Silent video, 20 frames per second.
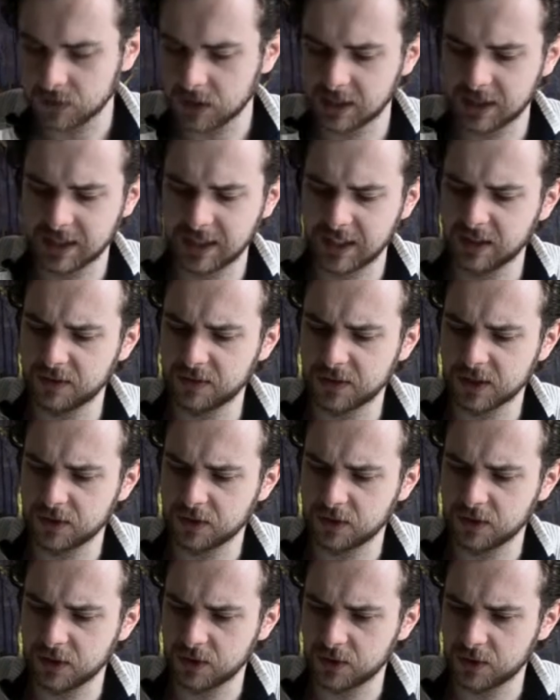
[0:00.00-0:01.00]
It's lovely
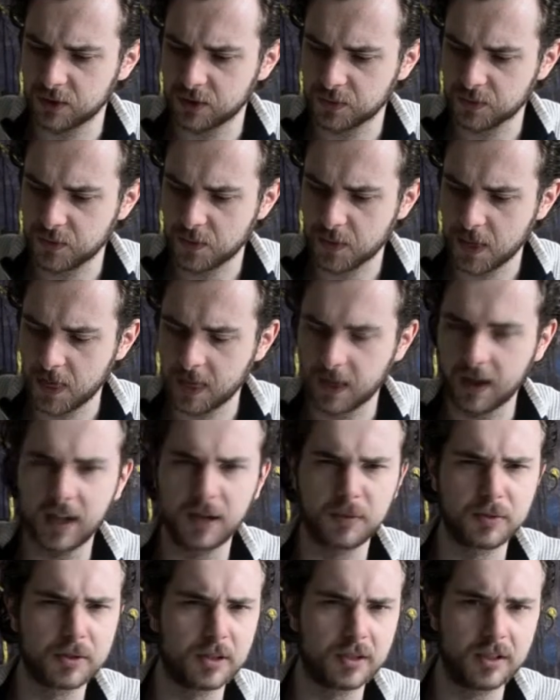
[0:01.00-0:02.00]
on the nose.
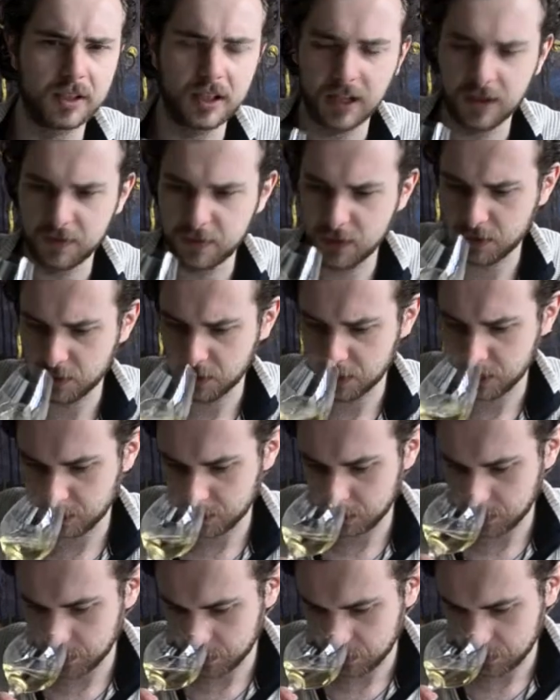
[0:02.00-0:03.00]
Absolutely lovely on the
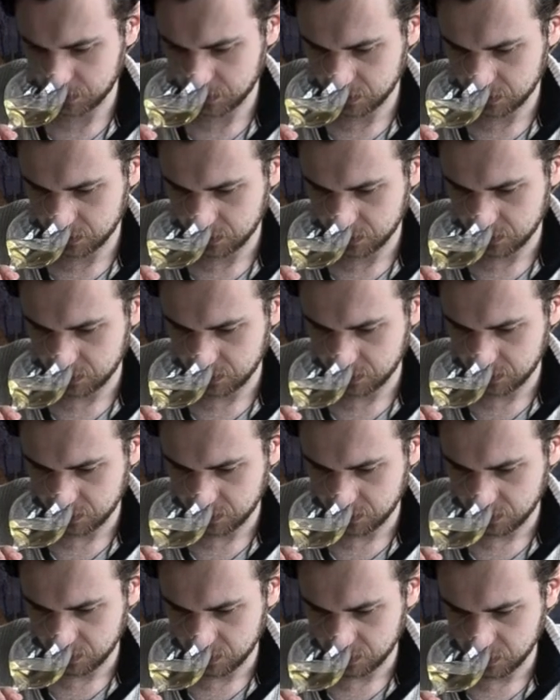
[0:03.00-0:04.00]
nose.
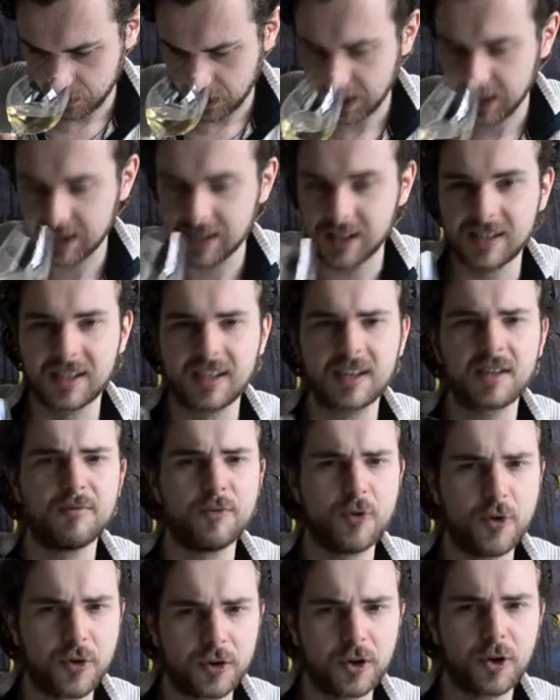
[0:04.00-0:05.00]
And as I say, the
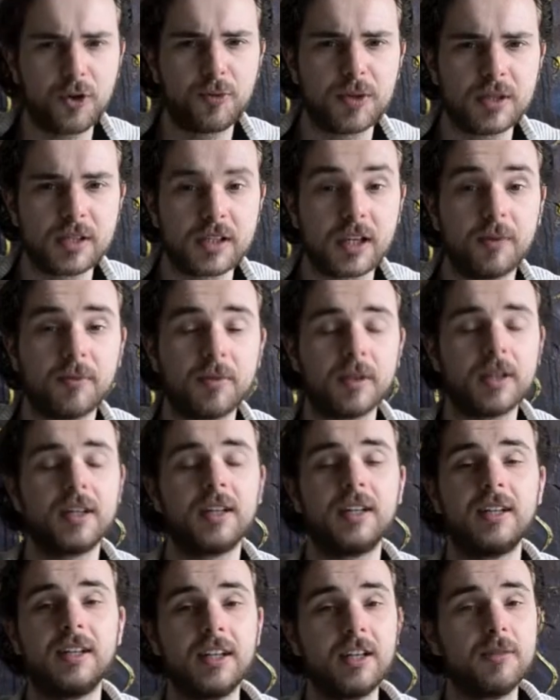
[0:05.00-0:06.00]
more it opens up, a
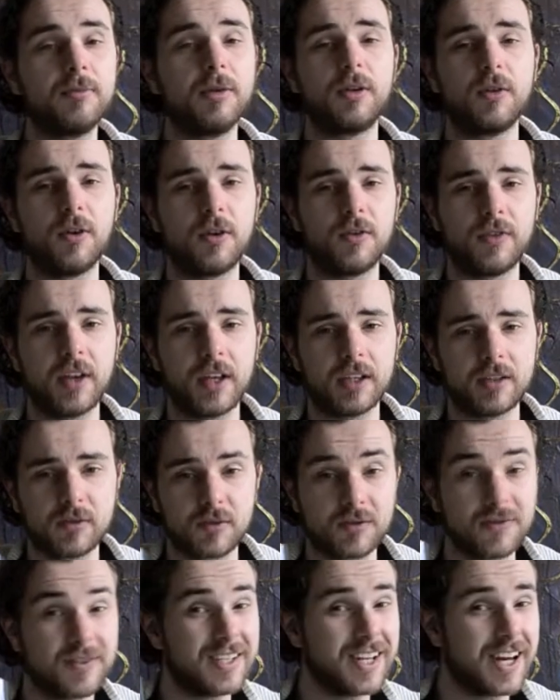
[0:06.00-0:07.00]
little bit of that
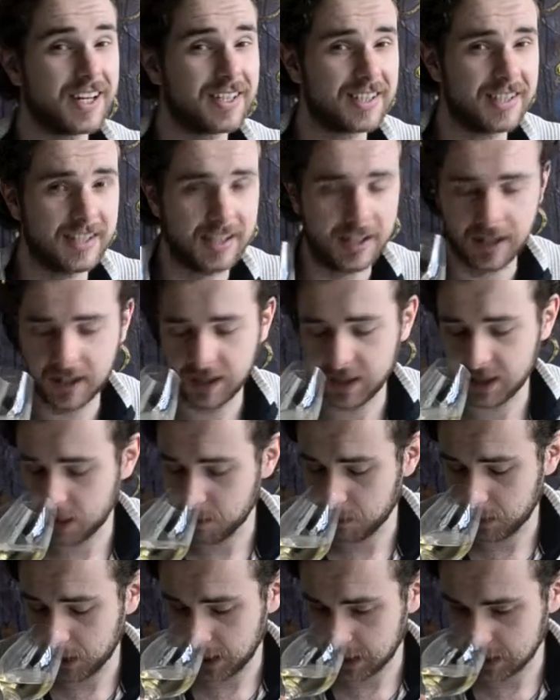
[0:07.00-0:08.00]
sort of nutty
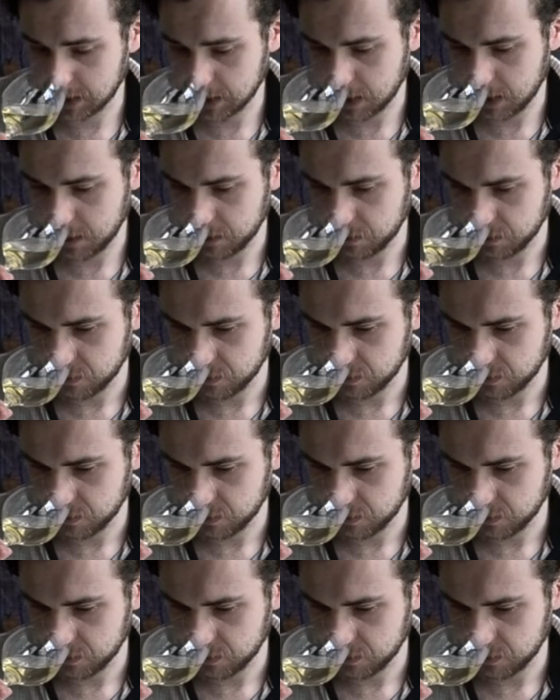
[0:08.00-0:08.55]
complexity